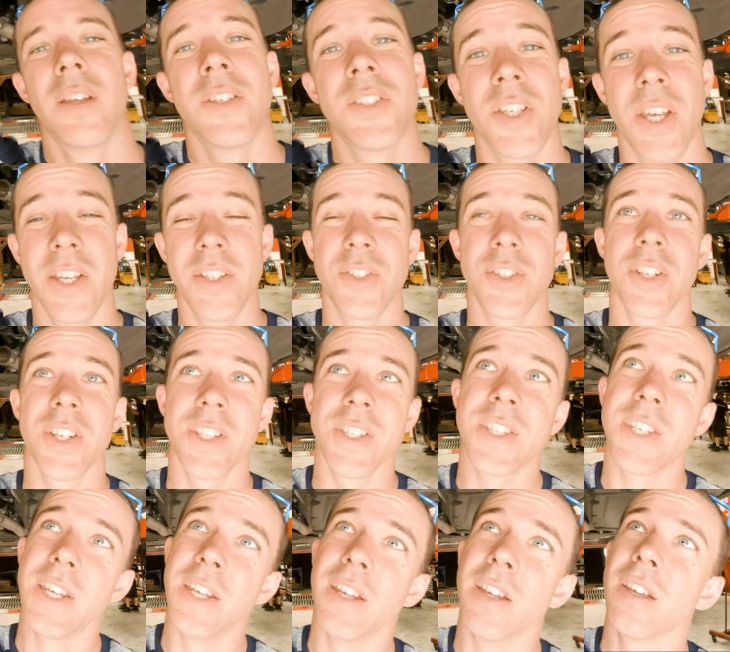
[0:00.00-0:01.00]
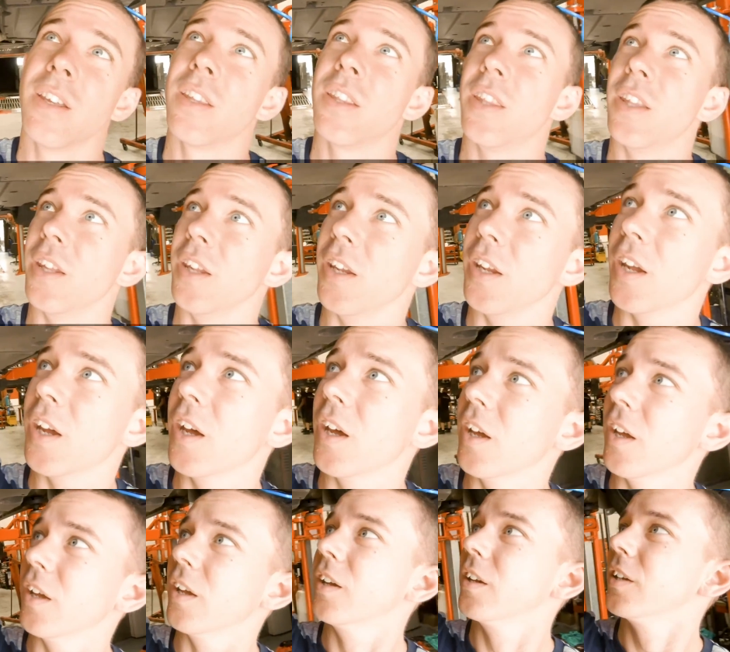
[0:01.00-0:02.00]
So as you can see,
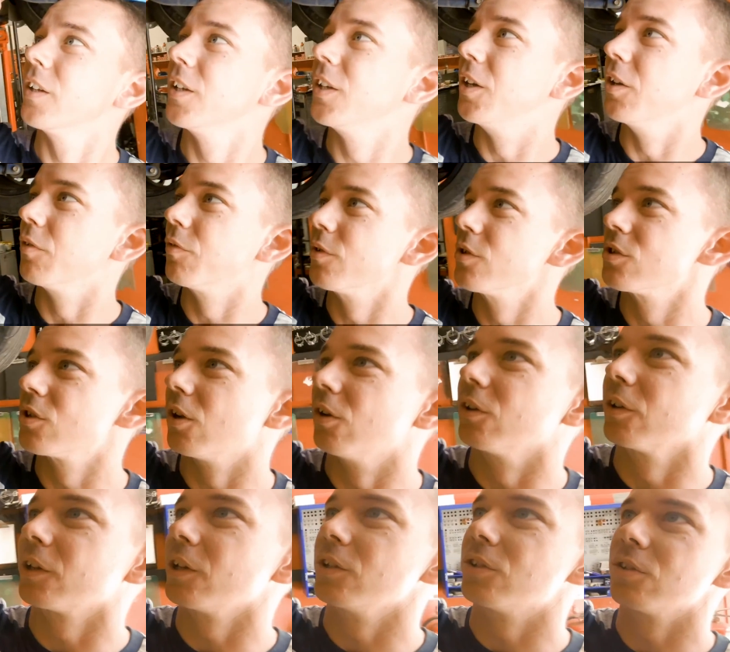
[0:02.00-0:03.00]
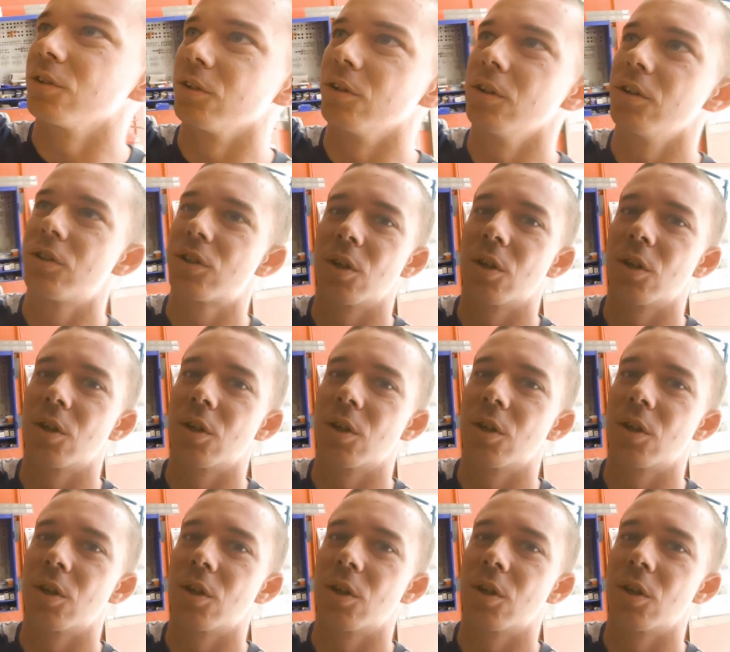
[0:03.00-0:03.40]
the diff is not looking so good,